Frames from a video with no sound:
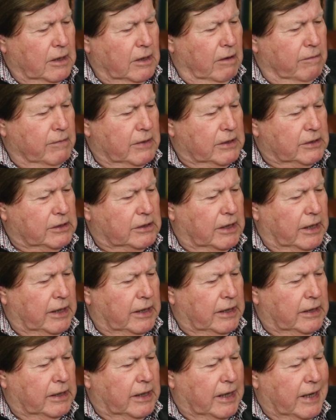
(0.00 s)
on this
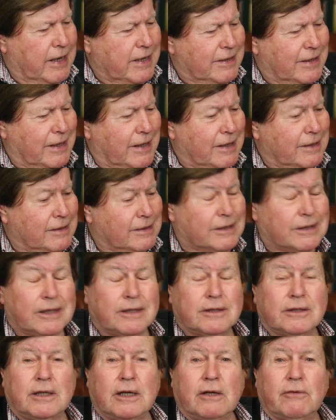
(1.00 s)
day in
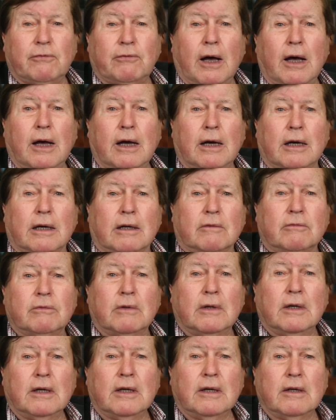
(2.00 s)

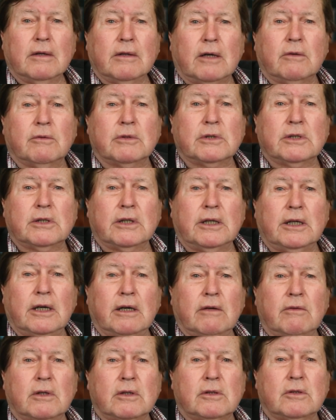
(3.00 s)
1865. That was the
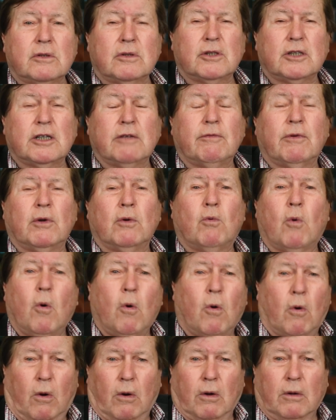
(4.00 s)
year that the Civil
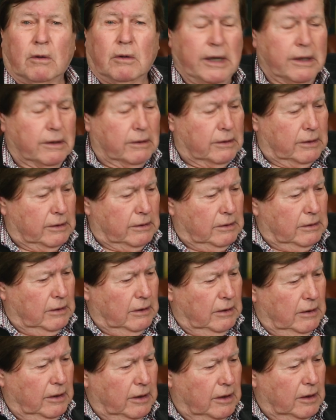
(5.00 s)
War ended
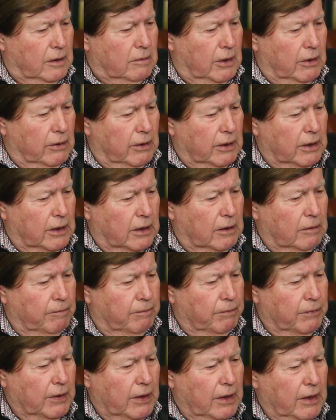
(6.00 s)
in America.
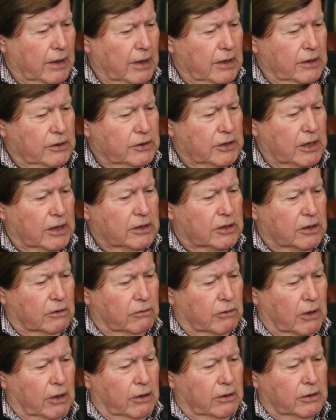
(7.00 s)
Cecil
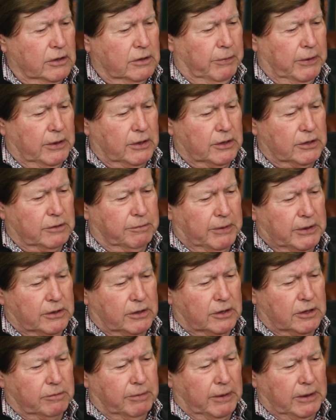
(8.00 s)
Rhodes, British
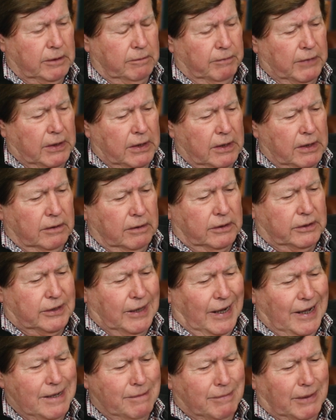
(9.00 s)
businessman,
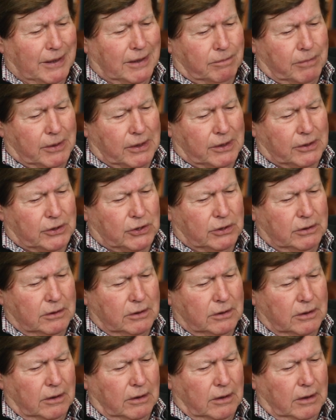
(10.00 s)
diamond
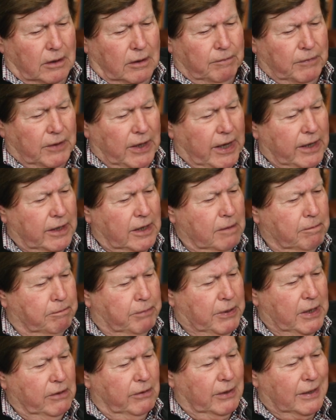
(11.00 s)
merchant, an
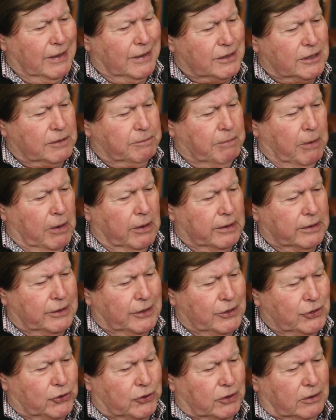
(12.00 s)
imperialist
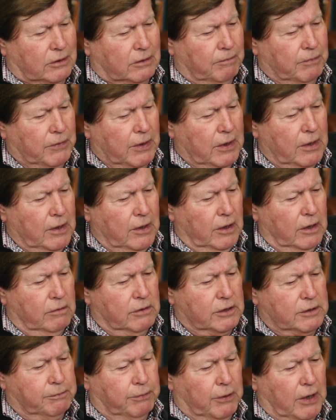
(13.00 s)
politician who
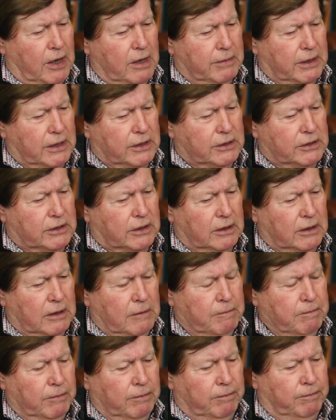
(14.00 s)
was Prime Minister
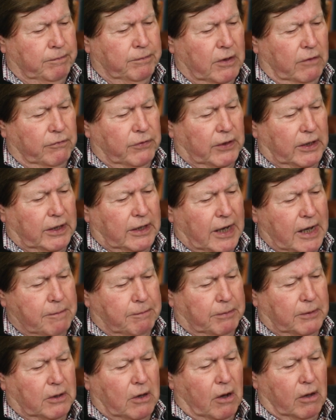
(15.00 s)
of the
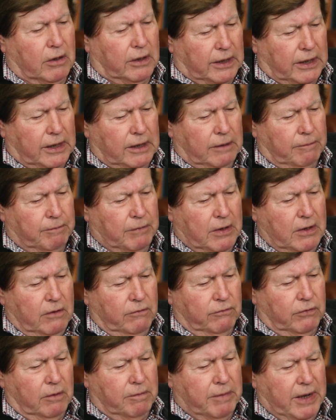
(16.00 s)
Cape Colony
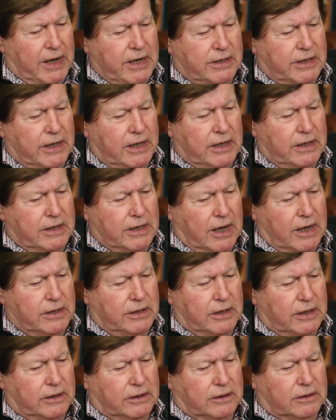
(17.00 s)
from
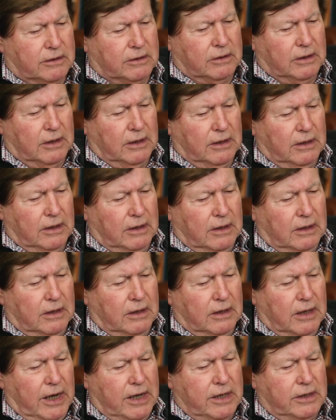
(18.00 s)
1890 to
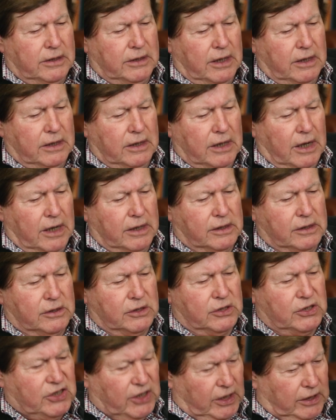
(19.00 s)

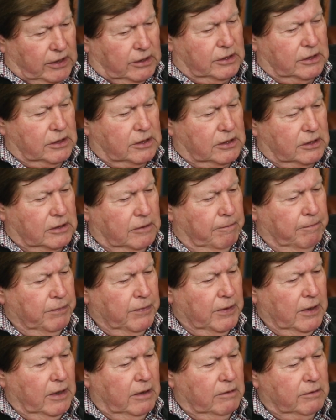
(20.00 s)
1896.
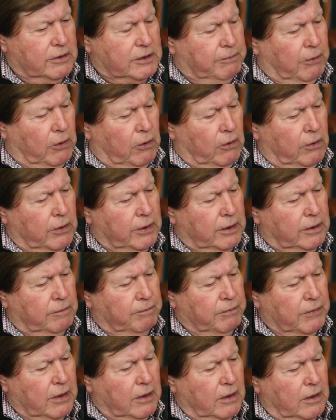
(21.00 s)
He was born
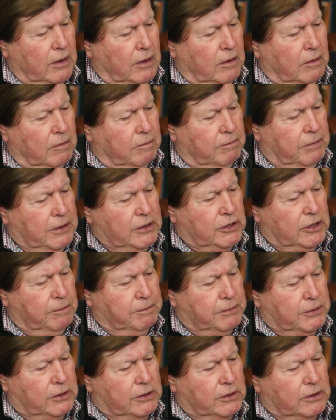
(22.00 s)
in
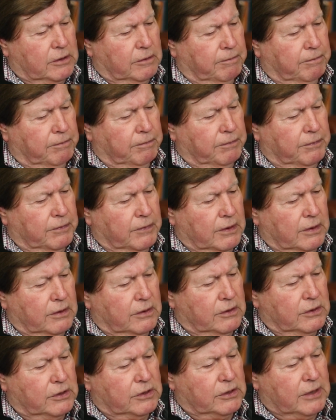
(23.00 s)
Bishop's
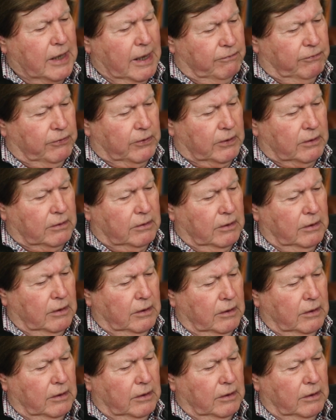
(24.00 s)
Stamford,